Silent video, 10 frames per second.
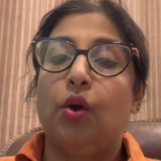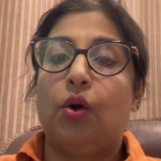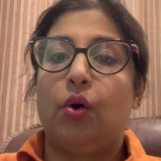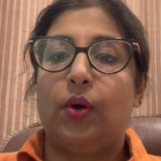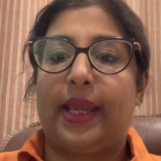
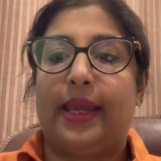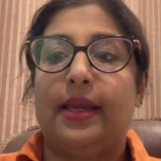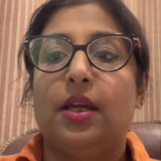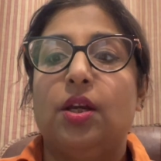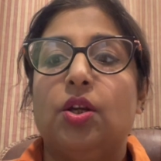
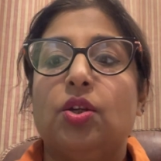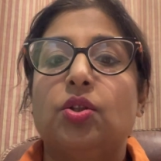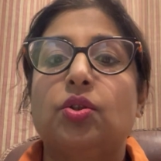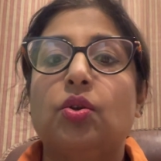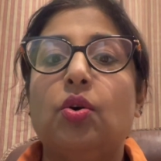Okay,
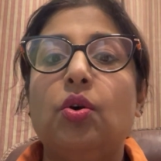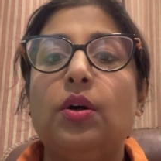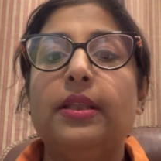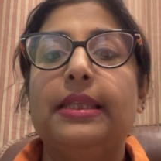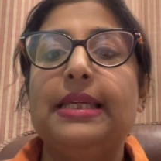
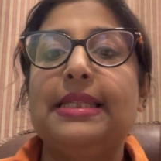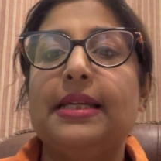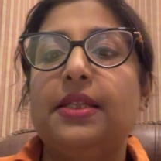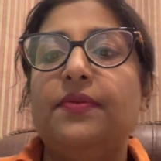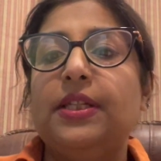so these
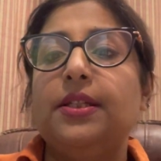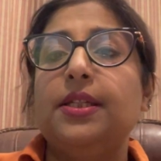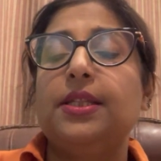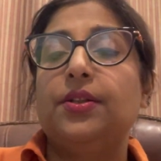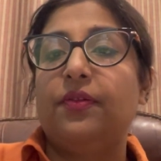
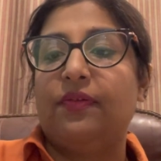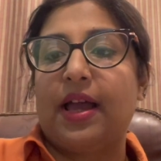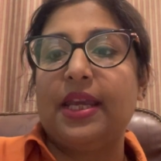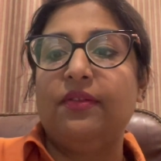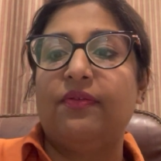activities
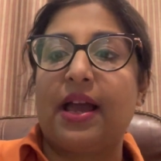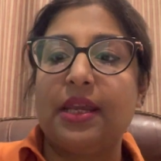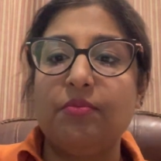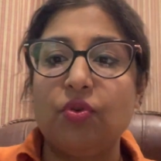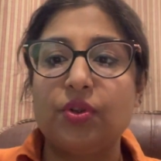refine
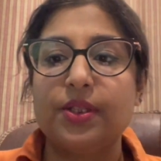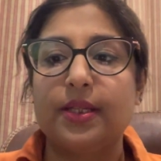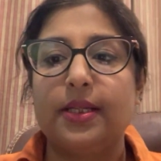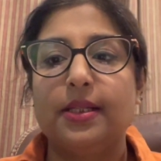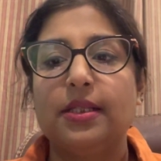fine motor
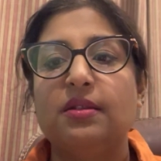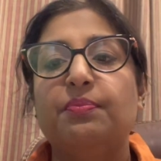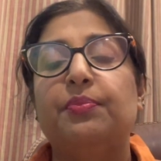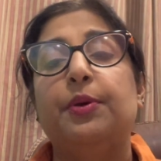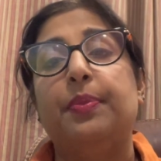skills,
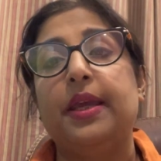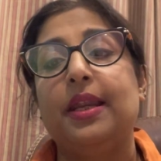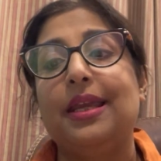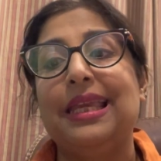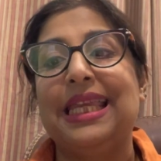
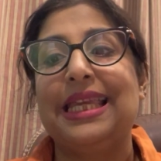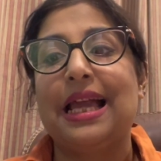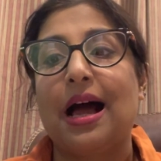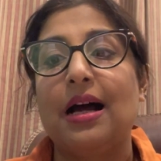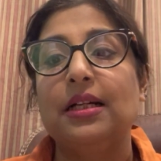preparing
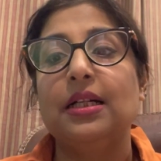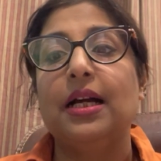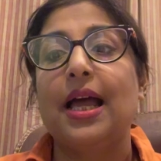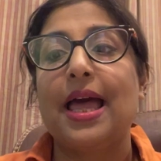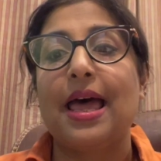young
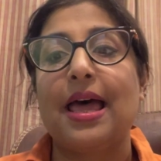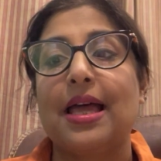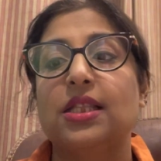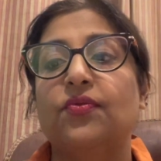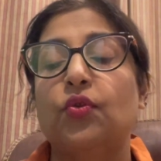
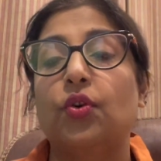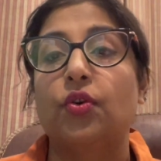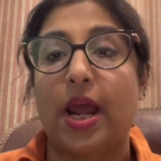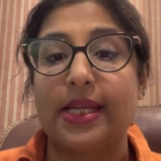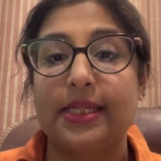hands for
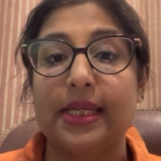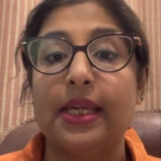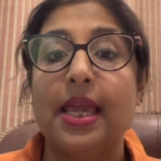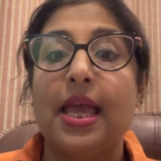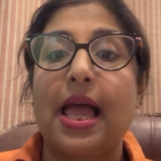
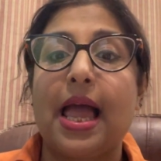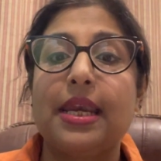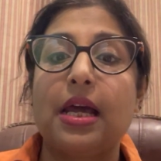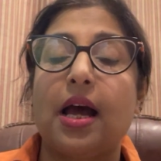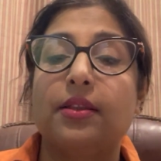writing
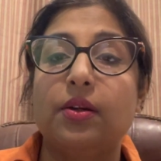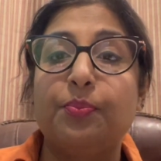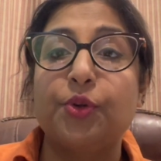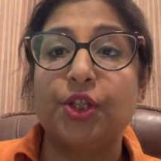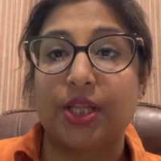and other
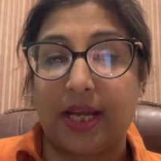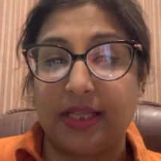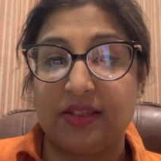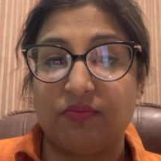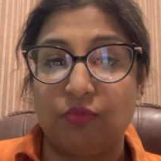
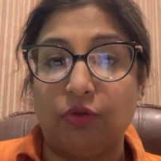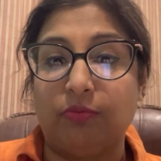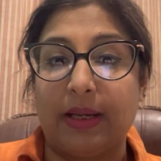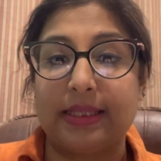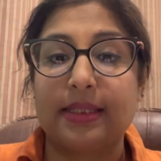precise
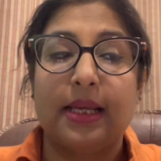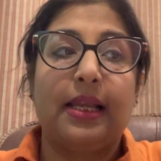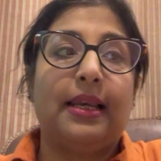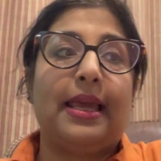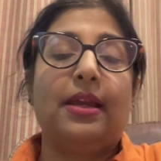movements.
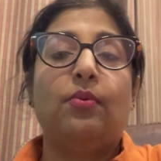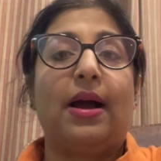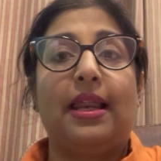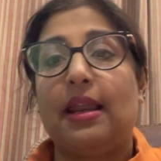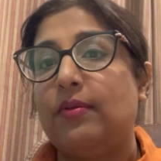Like
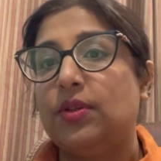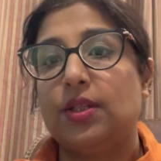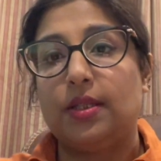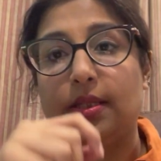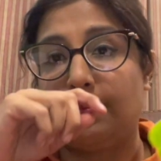while I was
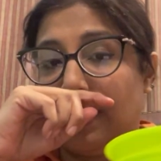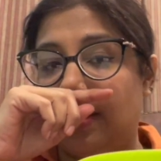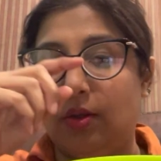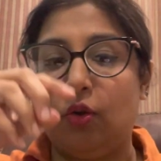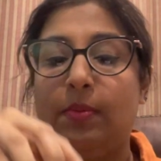just
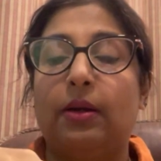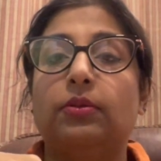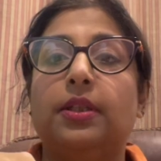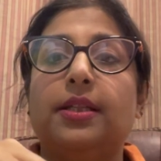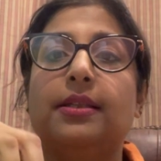explaining you
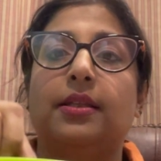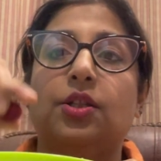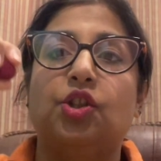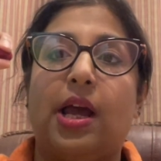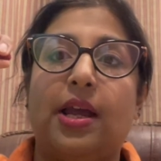about this, that
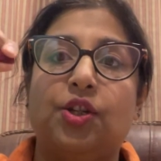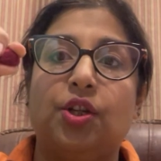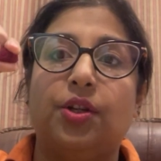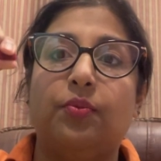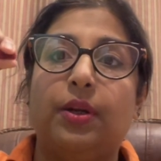the
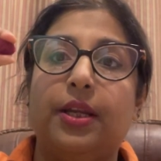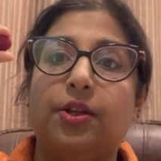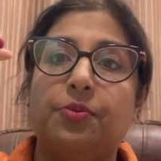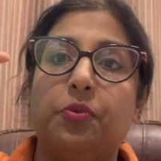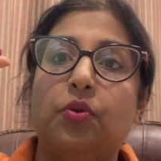children were
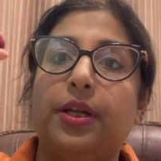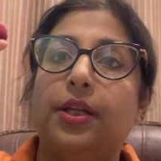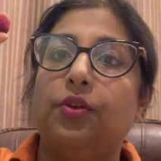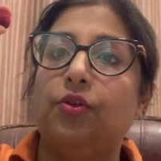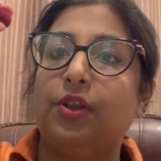
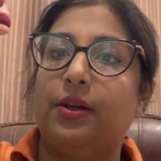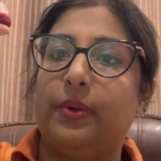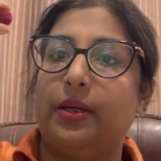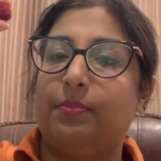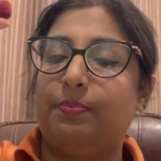exploring, they
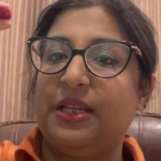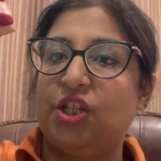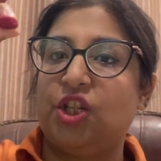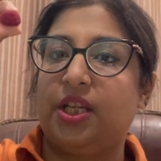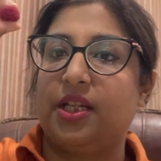were
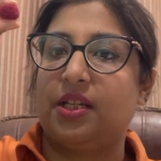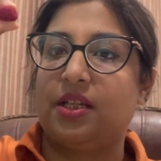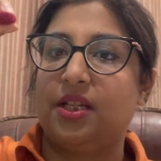pinching it.